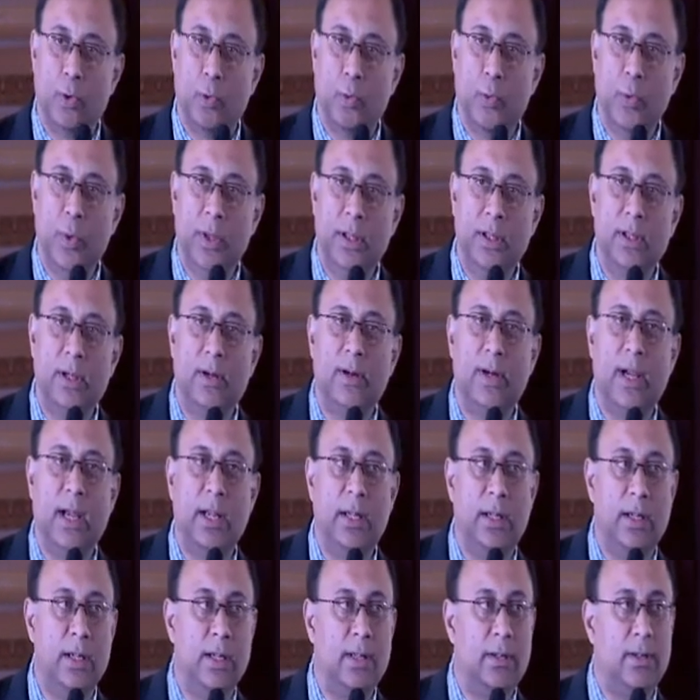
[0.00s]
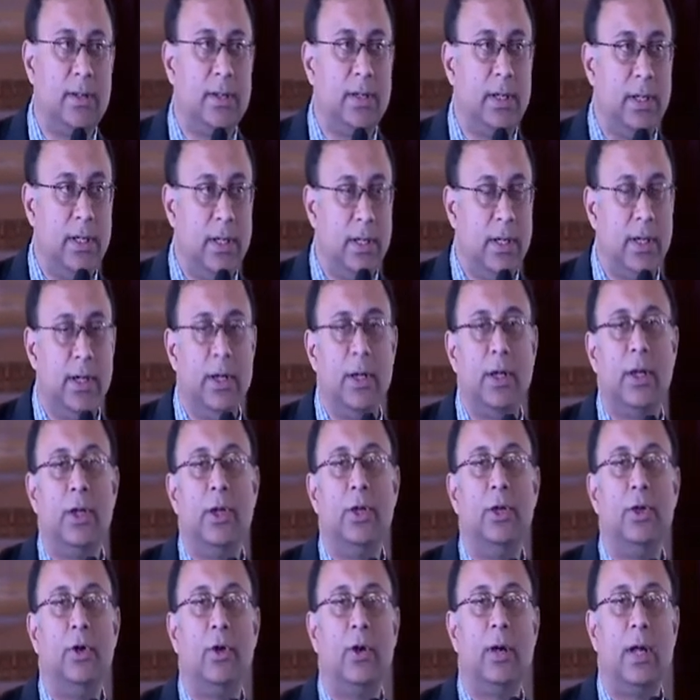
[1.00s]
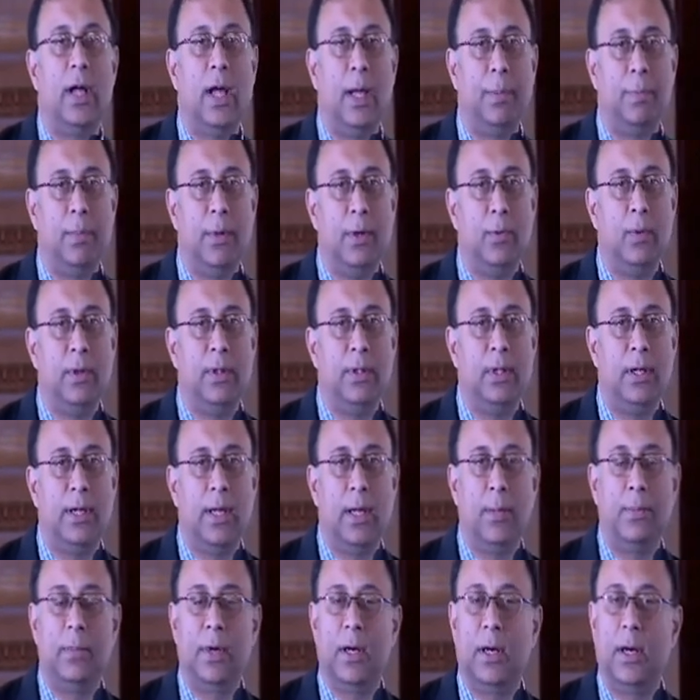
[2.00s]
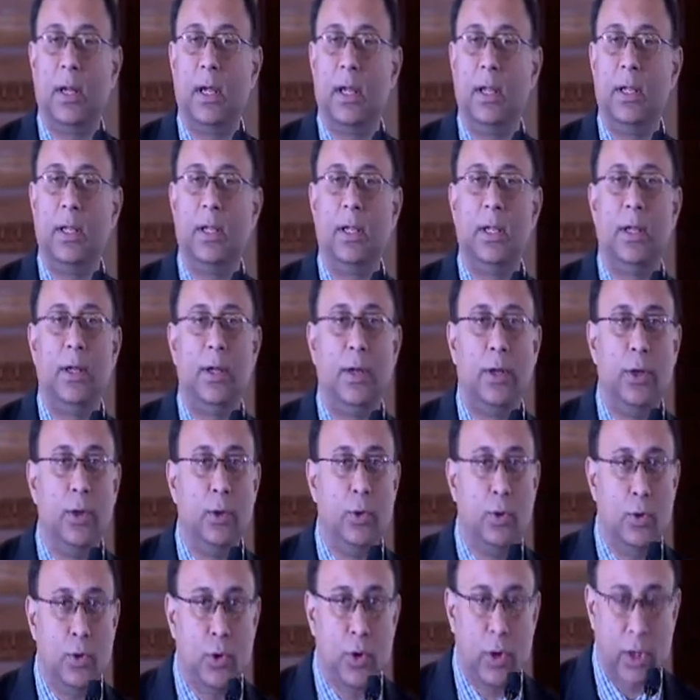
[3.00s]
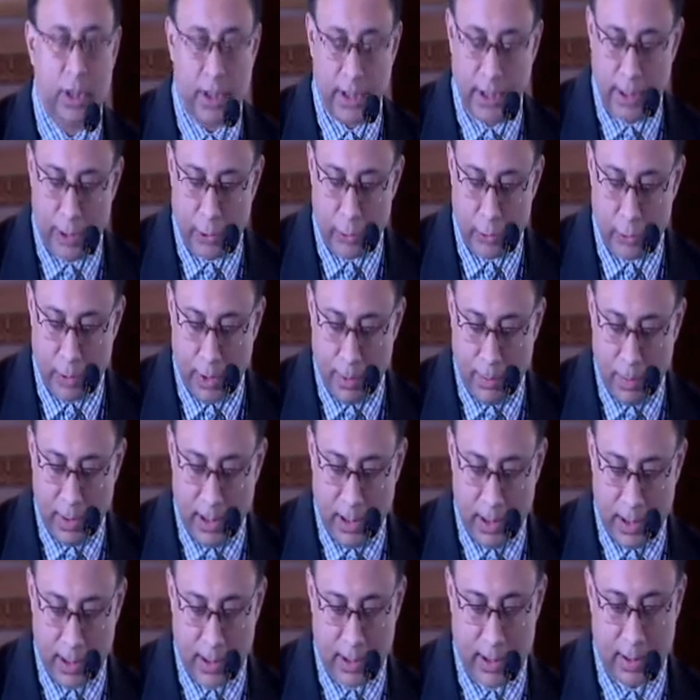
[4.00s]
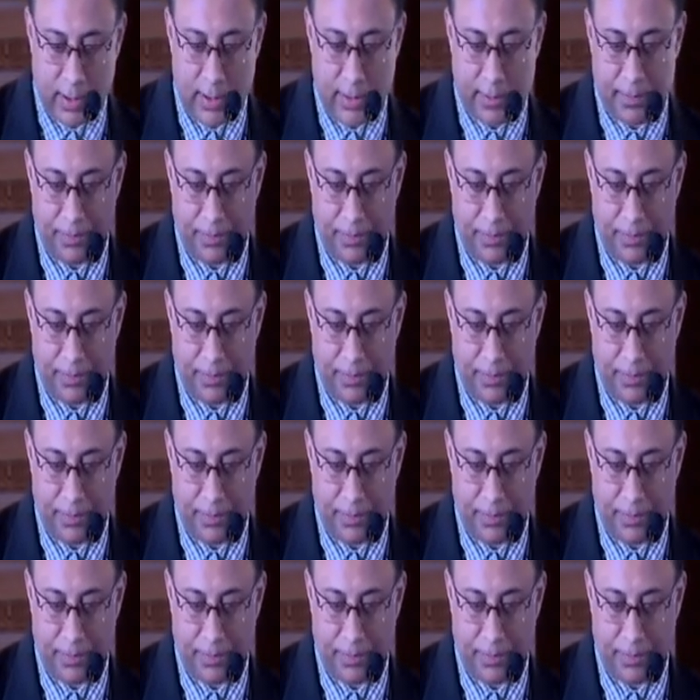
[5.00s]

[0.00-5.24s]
with the right history, you're happy with the MRI. You do not need to repeat it.